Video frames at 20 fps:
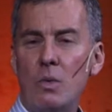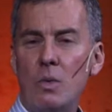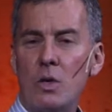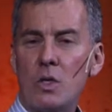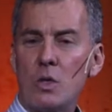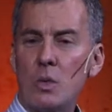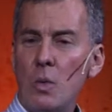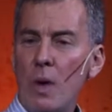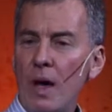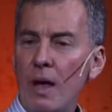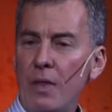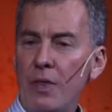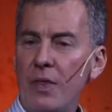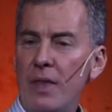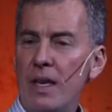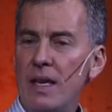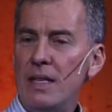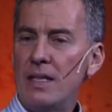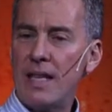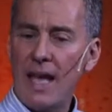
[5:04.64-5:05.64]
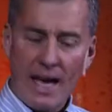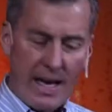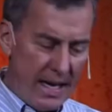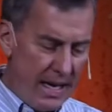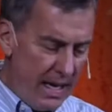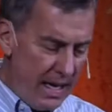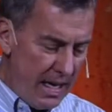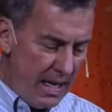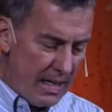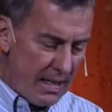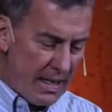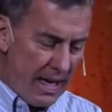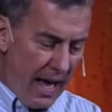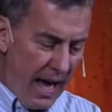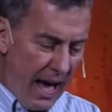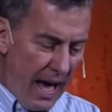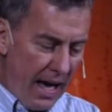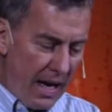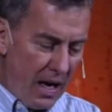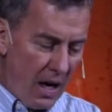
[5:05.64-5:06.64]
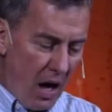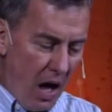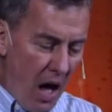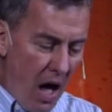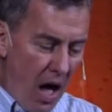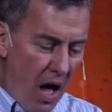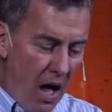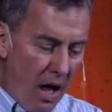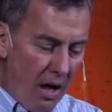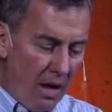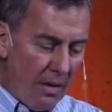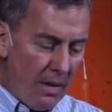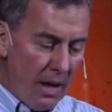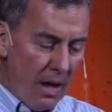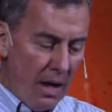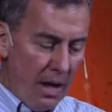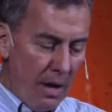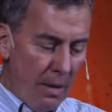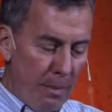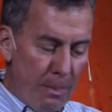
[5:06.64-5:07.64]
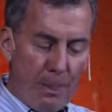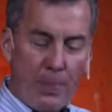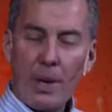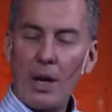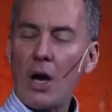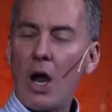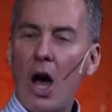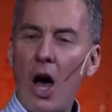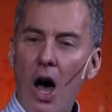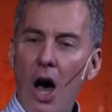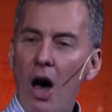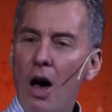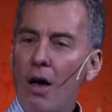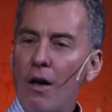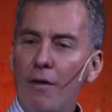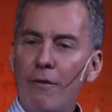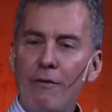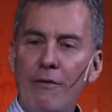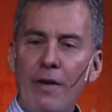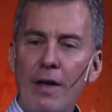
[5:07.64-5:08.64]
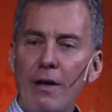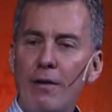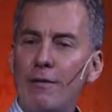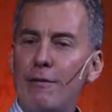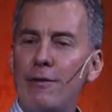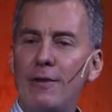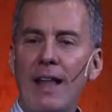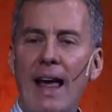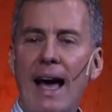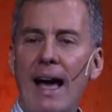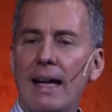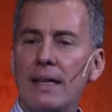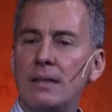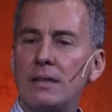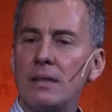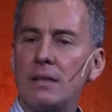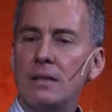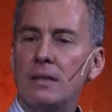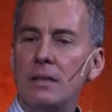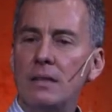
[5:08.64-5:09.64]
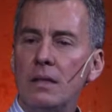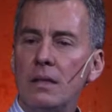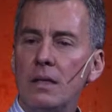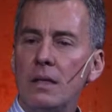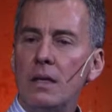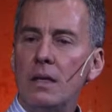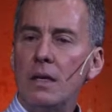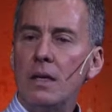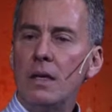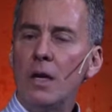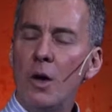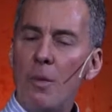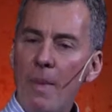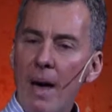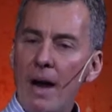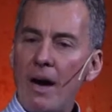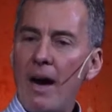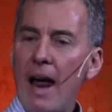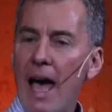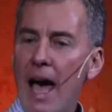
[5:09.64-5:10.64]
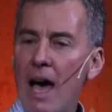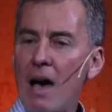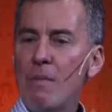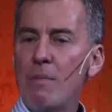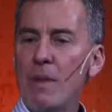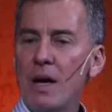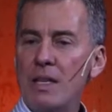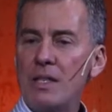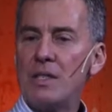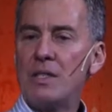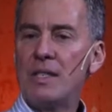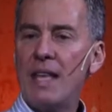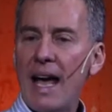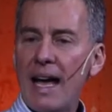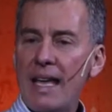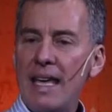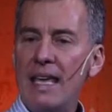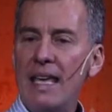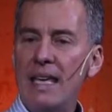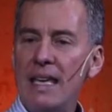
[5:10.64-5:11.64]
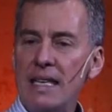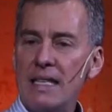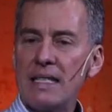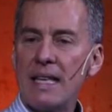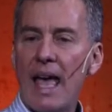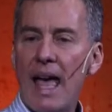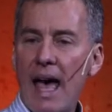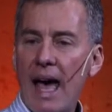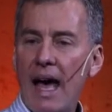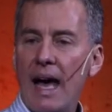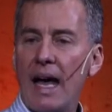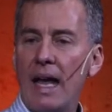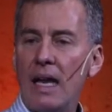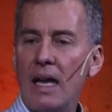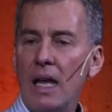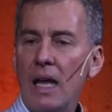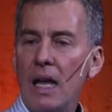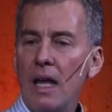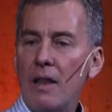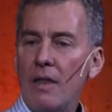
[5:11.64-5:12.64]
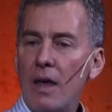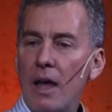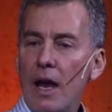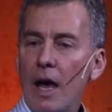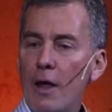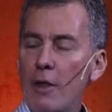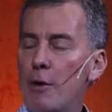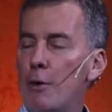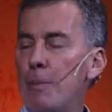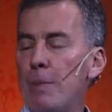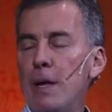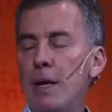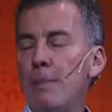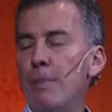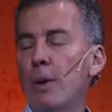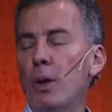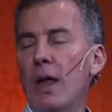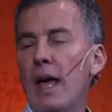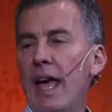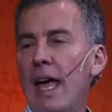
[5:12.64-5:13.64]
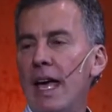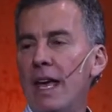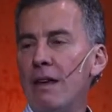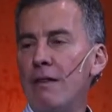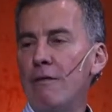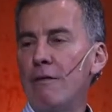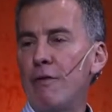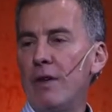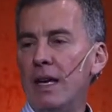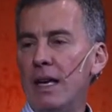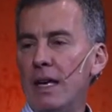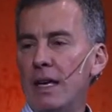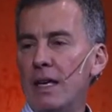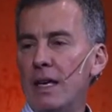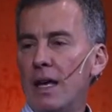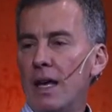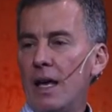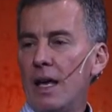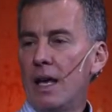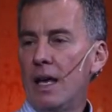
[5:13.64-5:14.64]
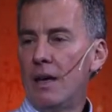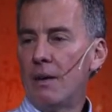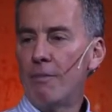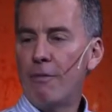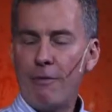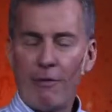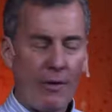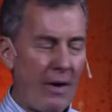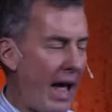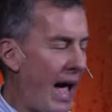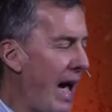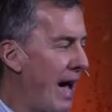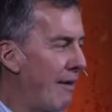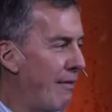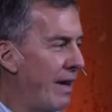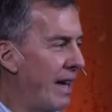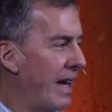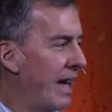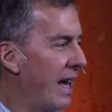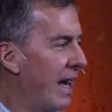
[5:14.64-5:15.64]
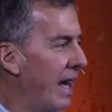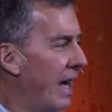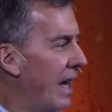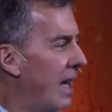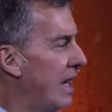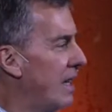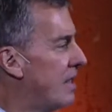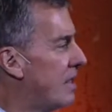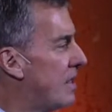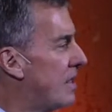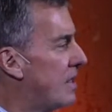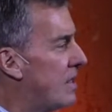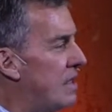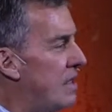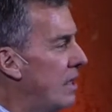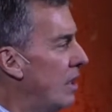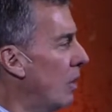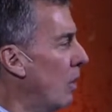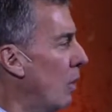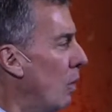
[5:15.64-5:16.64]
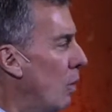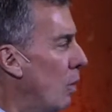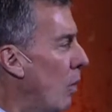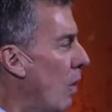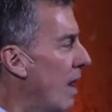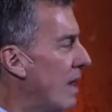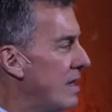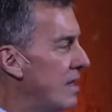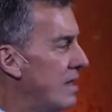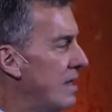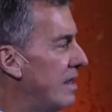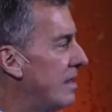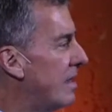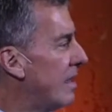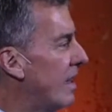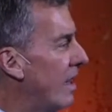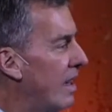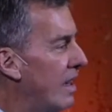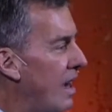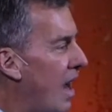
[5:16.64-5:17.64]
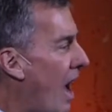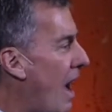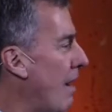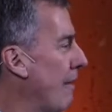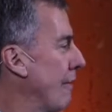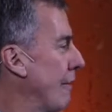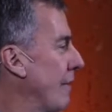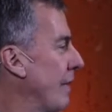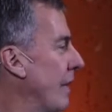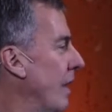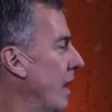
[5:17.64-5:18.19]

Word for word: was wealthy. Zacchaeus had it all, but it all fell flat. No matter how much Zacchaeus had that other people envied him for having, it still wasn't enough.